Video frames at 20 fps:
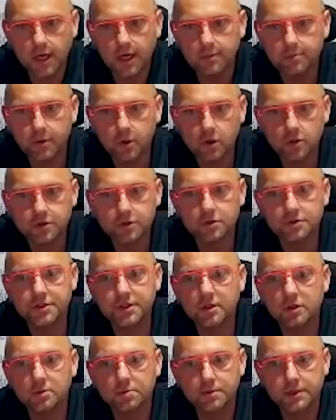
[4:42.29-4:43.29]
fodder with the
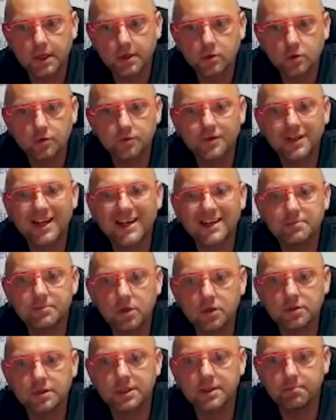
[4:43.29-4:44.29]
addition of vitamin
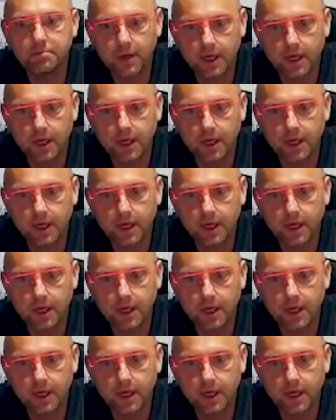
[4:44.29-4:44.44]
C.